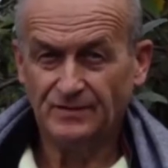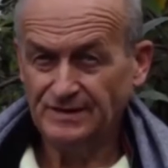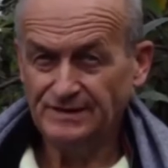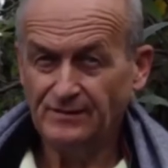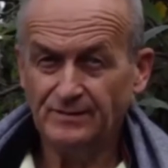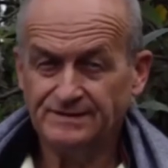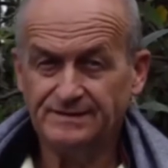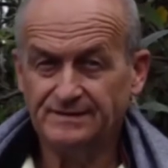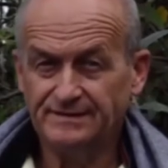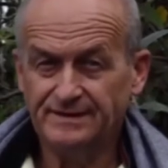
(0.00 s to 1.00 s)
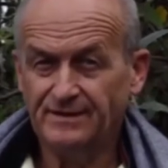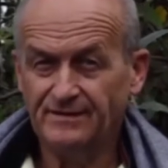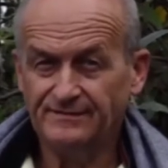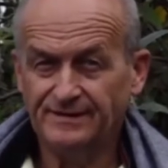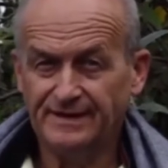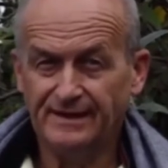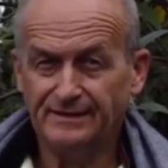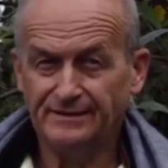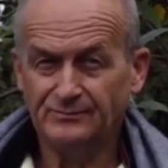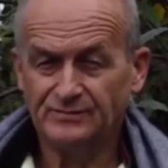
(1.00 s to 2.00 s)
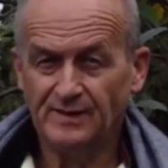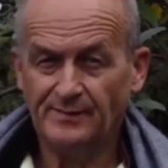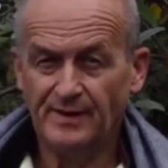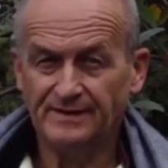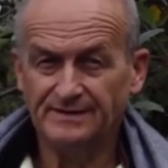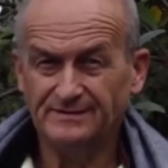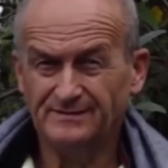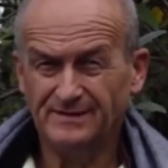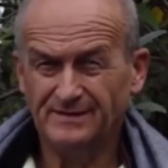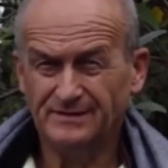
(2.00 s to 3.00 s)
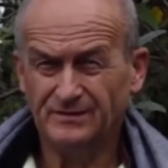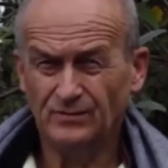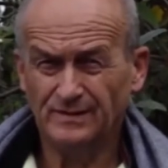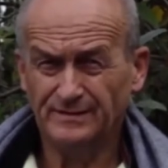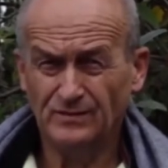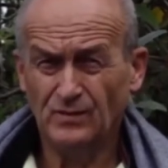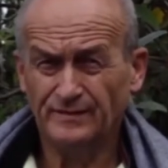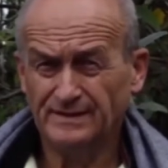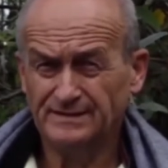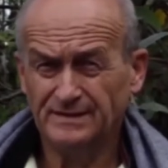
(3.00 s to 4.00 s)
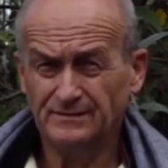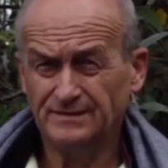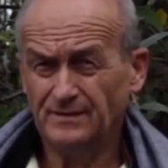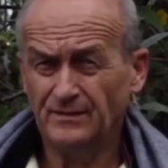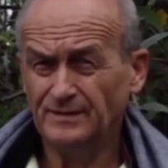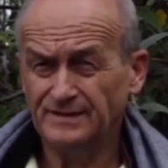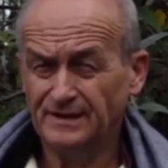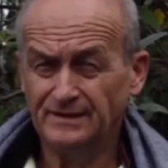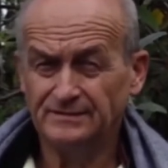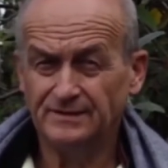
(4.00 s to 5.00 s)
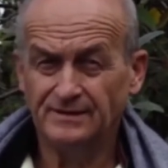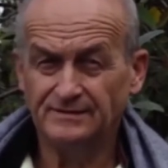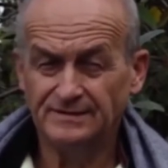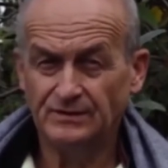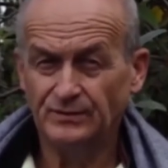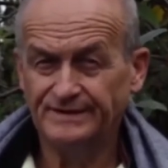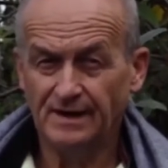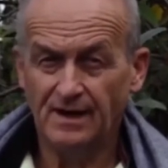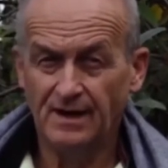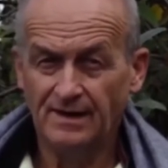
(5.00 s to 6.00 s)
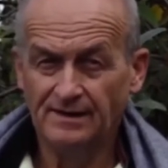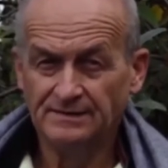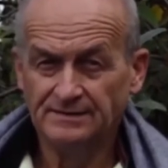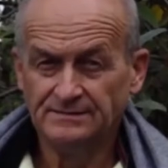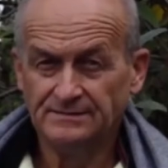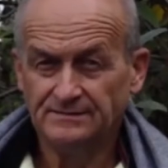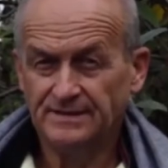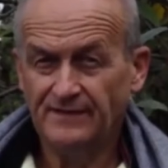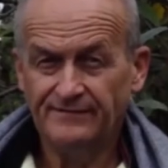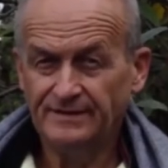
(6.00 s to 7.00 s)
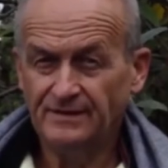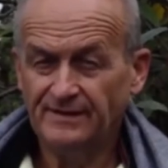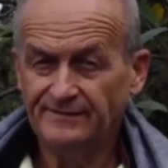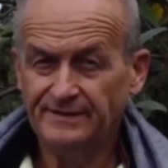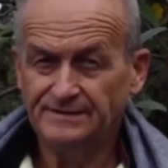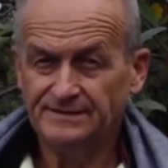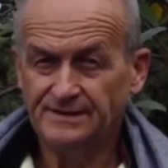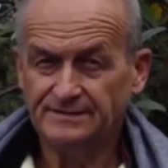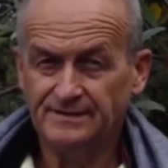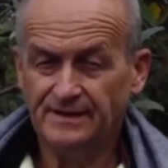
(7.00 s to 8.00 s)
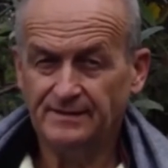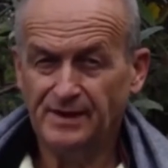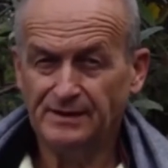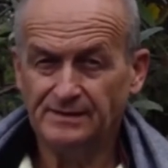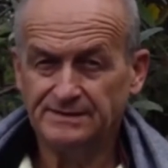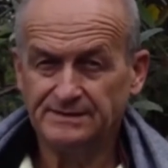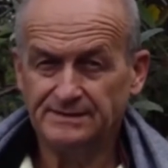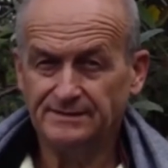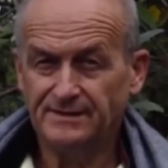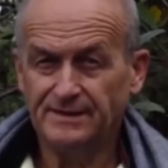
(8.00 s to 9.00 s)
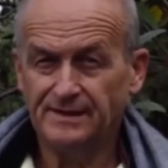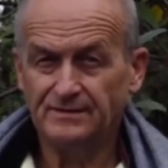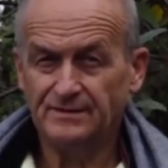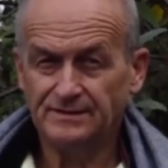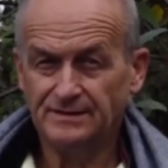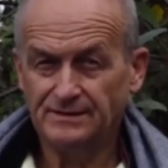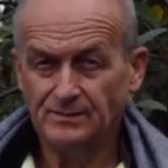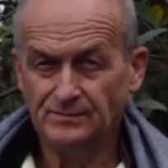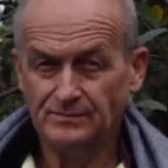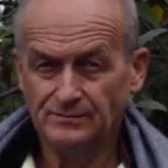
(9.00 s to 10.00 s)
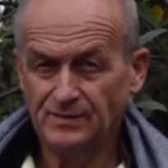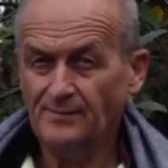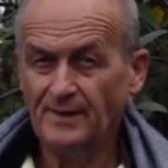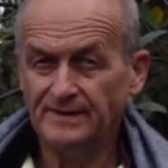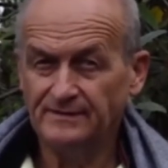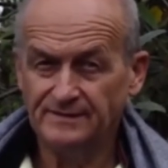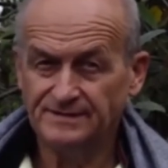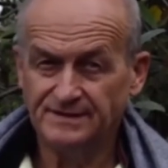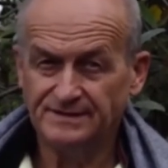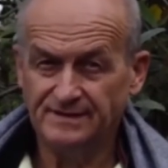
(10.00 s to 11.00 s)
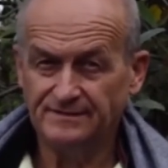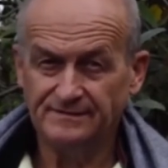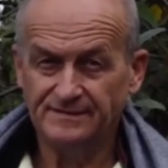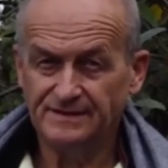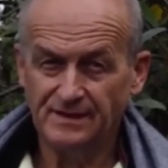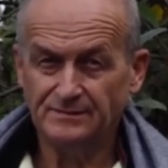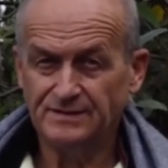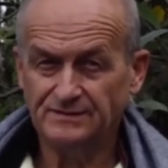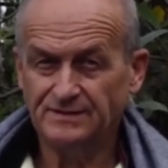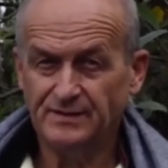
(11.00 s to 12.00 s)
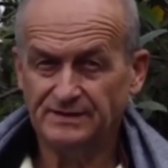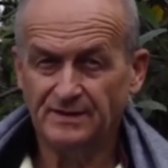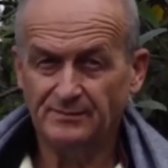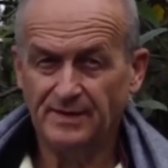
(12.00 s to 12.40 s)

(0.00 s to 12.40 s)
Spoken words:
Louisa was the leader of the gang in Tapa, and I know that she was always hanging around with Louisa. We have video evidence that they mingled, and the landlord in Tapa even says every time she was picked